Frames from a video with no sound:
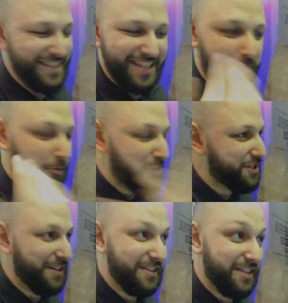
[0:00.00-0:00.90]
It's like
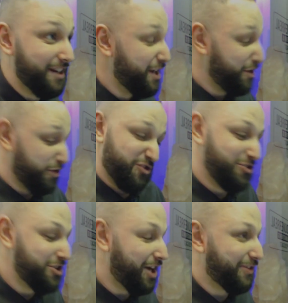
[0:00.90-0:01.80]
once you're in there, there's
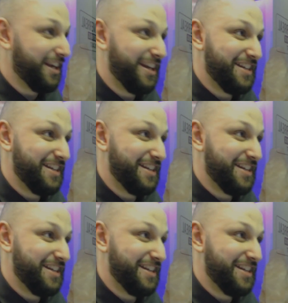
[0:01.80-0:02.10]
nothing.